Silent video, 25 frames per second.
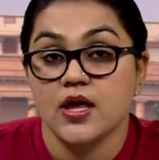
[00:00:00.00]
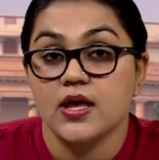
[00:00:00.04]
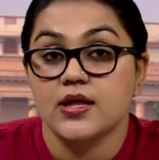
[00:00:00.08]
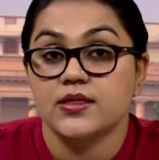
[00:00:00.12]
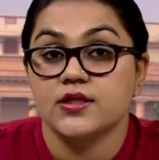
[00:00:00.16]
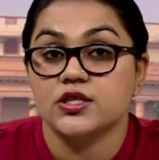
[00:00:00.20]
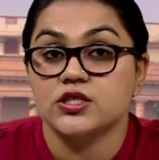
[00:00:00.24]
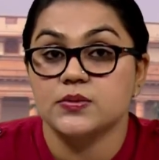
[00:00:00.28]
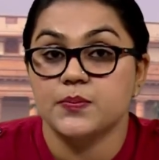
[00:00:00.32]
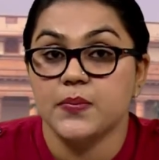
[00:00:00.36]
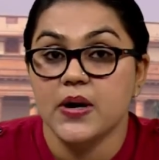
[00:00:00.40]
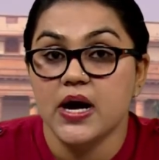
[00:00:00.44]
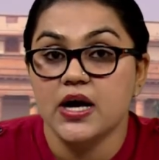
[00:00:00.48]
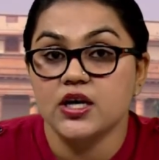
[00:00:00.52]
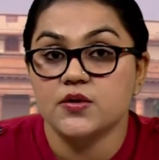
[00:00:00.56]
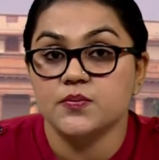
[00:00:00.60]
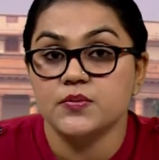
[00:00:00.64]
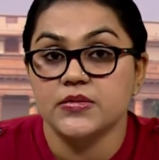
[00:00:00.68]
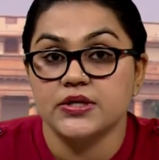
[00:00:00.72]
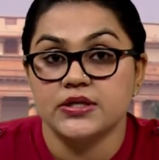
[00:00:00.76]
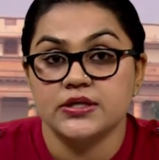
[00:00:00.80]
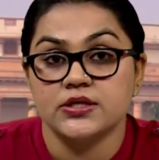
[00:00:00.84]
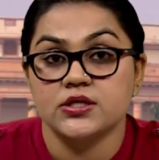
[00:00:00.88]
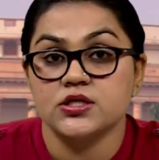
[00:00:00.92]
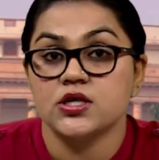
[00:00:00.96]
The
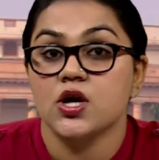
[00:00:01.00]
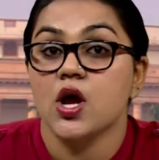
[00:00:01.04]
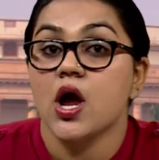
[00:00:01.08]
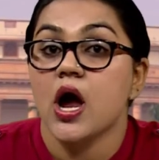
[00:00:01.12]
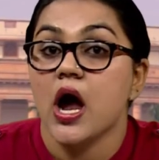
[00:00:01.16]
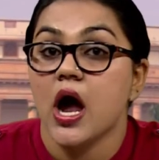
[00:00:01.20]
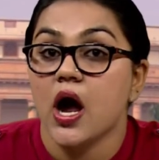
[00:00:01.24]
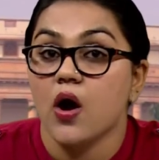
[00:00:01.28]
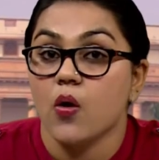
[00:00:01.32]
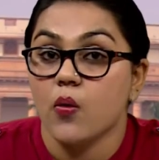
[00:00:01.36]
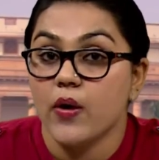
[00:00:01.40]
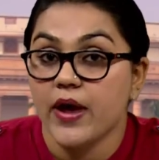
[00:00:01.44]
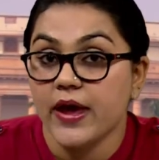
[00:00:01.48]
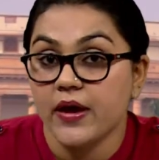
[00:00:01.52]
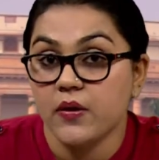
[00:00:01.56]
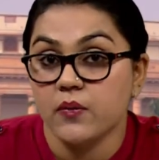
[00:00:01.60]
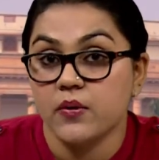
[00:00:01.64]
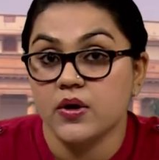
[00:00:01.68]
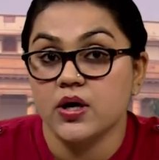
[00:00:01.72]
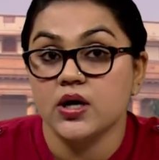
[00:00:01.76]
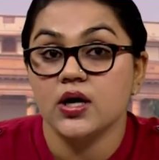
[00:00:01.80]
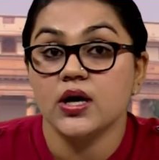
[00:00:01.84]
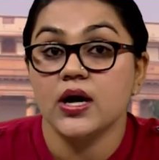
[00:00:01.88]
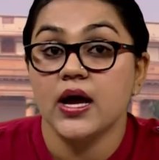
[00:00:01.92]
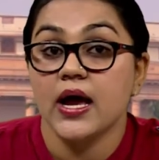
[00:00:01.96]
department,
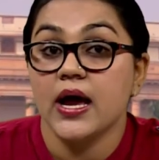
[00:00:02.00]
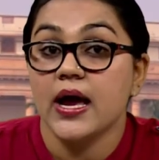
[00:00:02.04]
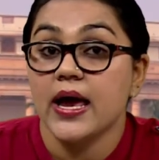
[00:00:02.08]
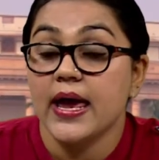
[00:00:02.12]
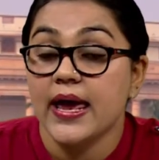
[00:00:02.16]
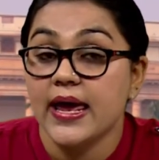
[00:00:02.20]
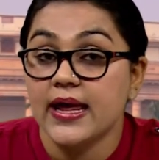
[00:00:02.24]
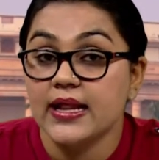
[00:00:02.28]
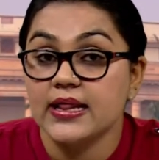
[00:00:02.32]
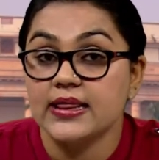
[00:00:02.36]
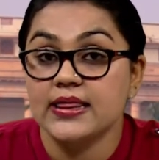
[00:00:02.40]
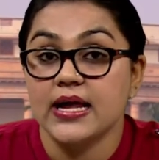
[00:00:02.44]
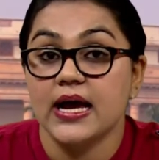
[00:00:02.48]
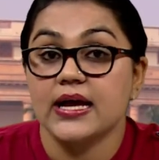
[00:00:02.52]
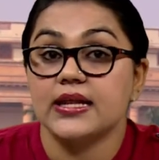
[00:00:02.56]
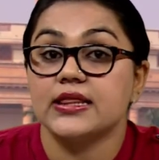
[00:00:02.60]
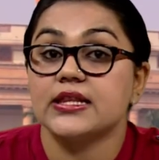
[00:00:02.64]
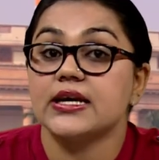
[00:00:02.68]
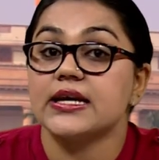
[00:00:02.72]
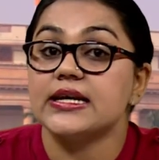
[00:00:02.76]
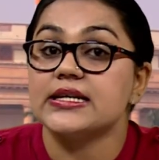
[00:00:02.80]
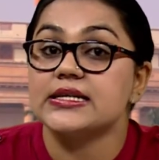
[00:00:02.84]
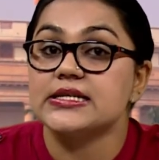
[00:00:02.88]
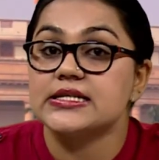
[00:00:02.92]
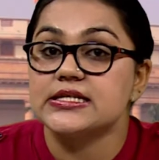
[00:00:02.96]
however, held that
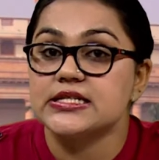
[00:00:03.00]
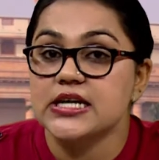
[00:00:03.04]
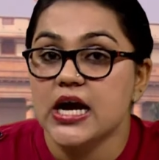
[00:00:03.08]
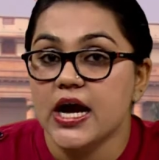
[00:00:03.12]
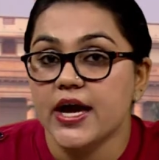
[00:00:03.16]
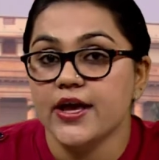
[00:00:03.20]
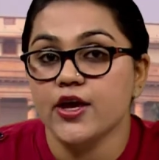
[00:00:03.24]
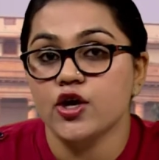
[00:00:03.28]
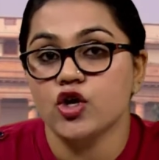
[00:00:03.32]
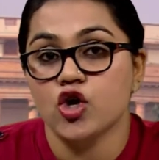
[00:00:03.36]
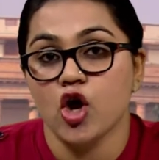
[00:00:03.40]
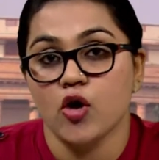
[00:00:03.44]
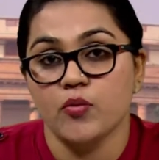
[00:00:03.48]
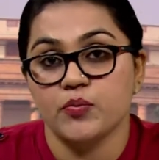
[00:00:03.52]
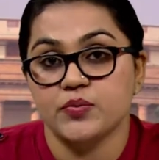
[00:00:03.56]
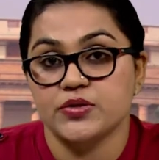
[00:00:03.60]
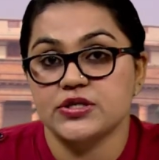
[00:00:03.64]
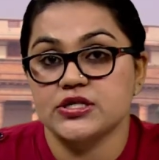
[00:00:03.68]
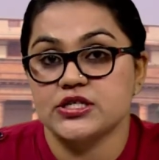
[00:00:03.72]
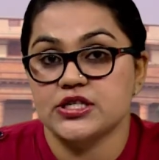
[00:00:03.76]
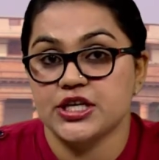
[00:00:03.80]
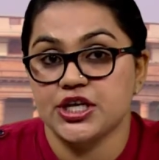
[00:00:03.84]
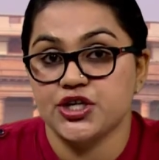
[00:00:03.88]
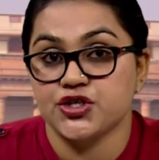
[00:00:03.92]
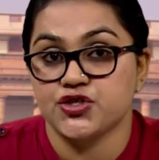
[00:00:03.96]
the entire
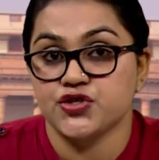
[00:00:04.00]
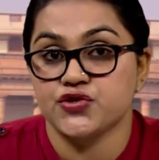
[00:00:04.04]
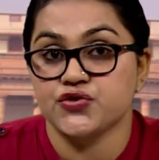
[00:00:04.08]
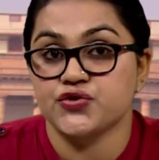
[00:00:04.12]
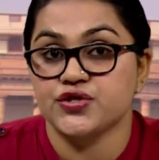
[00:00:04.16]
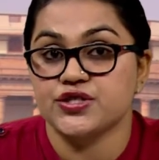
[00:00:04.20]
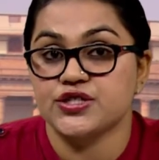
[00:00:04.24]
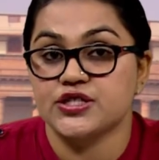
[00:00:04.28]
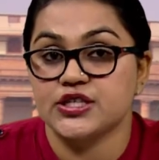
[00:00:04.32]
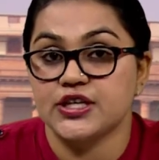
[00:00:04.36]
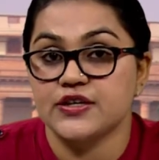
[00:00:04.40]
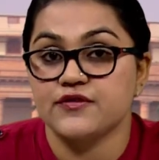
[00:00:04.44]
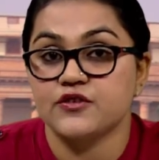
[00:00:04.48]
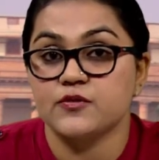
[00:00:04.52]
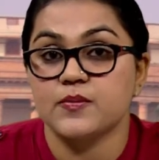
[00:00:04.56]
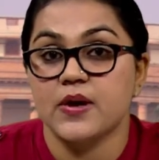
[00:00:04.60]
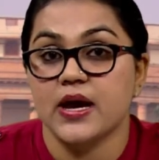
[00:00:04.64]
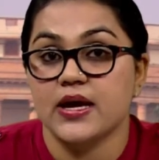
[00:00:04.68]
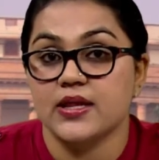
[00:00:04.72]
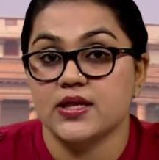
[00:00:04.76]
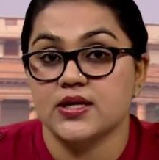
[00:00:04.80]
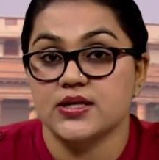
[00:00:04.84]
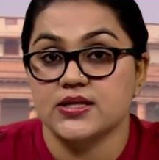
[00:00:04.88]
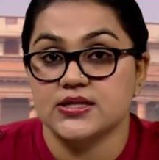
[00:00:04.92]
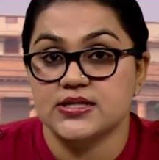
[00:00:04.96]
compensation received
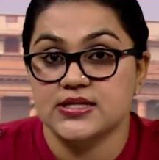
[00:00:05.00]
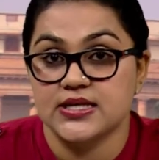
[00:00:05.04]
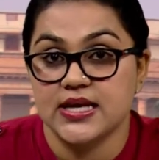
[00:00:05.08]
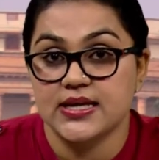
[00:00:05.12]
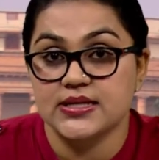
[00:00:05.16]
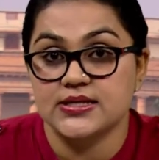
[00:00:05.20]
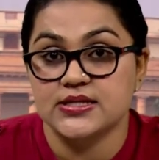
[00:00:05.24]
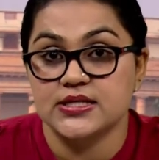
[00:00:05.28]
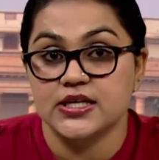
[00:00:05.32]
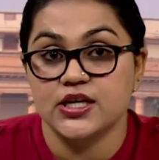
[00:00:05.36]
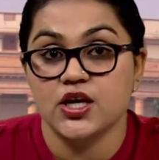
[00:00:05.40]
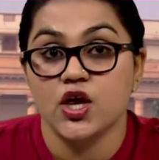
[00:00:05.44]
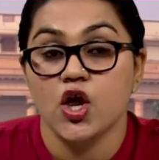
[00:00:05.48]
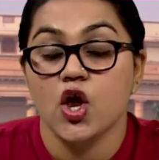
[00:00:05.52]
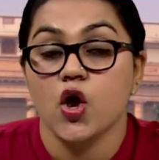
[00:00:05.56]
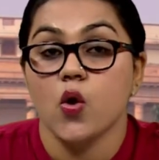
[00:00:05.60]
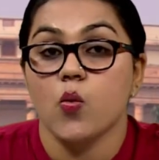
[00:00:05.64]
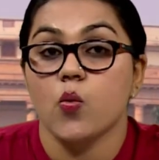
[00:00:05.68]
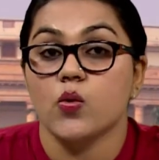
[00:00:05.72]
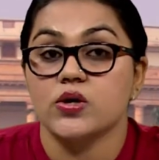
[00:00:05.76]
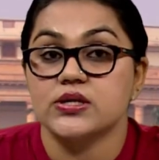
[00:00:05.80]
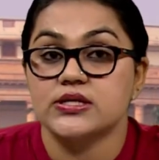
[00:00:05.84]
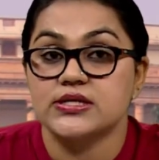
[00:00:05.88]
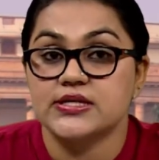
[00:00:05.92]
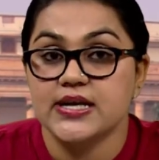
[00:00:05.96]
by the assessee
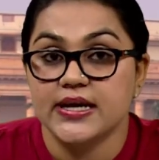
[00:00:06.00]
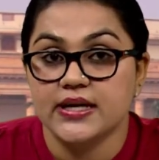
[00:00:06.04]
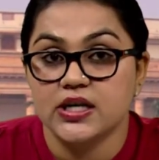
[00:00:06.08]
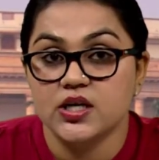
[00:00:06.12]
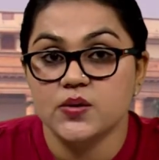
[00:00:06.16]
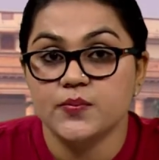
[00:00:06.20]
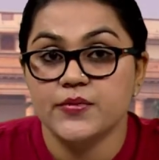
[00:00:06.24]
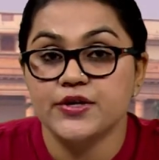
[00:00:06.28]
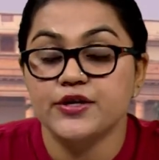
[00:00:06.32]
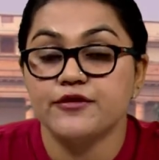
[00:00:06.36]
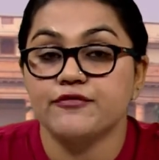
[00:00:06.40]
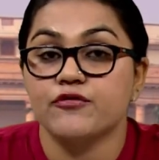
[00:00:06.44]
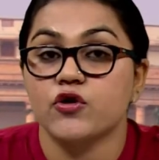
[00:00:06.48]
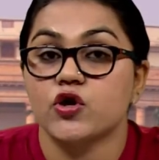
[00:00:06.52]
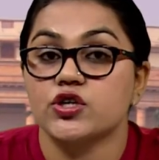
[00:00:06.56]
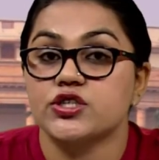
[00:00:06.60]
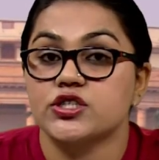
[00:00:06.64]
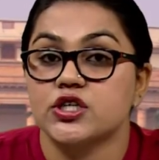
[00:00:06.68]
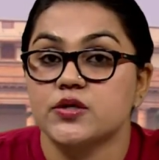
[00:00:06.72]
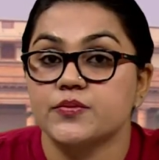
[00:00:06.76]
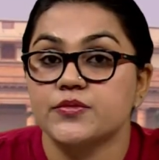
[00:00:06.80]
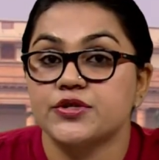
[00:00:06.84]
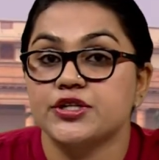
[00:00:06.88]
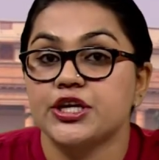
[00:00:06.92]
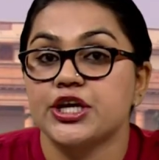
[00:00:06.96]
was settlement for
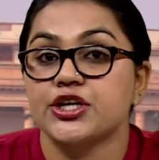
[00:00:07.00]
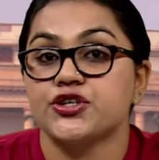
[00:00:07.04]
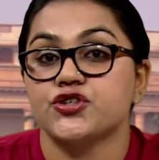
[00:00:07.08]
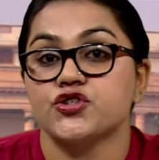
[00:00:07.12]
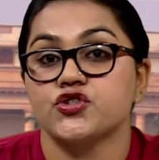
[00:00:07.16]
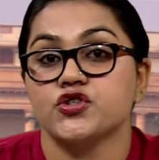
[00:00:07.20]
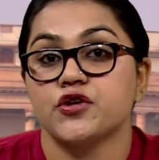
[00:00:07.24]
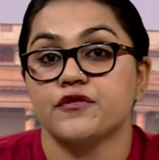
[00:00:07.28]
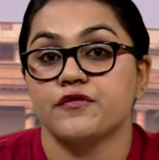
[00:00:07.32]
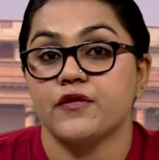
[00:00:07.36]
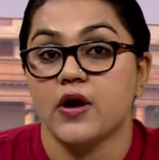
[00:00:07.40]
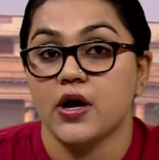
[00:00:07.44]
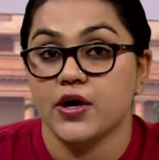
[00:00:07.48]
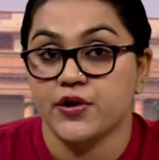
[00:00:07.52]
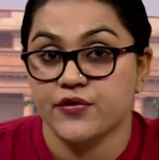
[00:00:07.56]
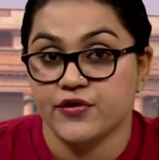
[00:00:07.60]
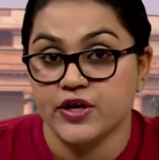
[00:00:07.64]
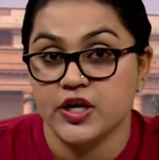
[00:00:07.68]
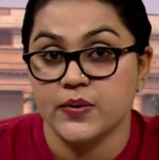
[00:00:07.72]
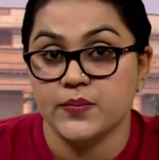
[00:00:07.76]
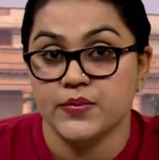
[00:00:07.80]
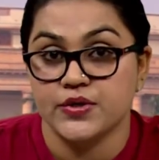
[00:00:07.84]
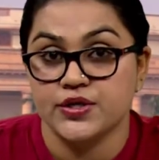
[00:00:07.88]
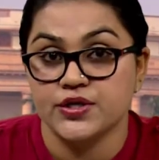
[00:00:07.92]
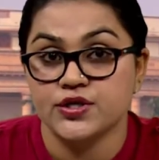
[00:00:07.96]
termination of
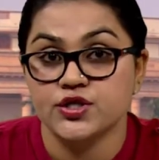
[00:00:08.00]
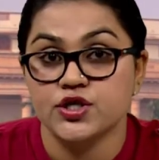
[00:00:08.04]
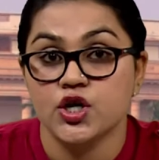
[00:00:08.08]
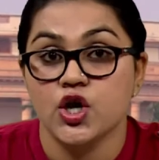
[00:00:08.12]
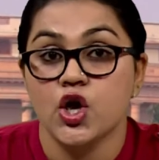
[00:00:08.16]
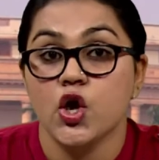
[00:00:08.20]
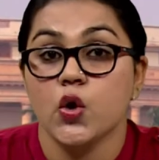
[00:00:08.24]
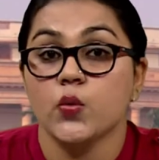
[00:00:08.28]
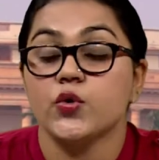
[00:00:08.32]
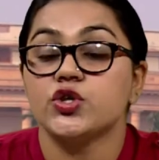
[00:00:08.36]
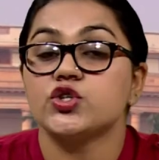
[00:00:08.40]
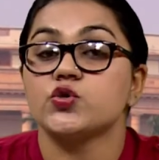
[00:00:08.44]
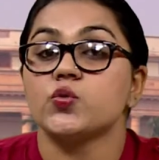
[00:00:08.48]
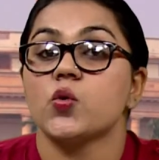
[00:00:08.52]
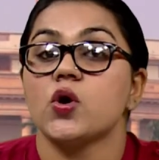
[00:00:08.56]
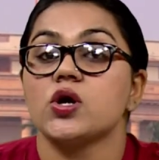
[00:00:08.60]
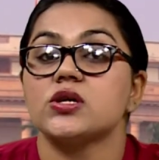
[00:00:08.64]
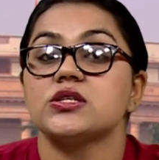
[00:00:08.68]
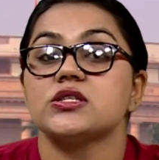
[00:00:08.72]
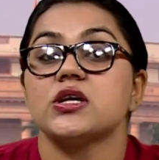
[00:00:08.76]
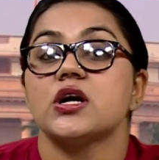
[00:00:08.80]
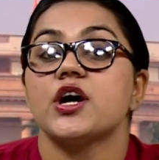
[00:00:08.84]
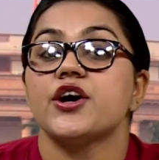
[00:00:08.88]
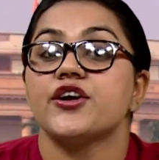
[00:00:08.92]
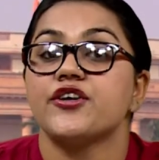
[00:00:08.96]
agreement, which
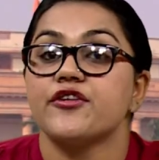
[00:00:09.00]
was a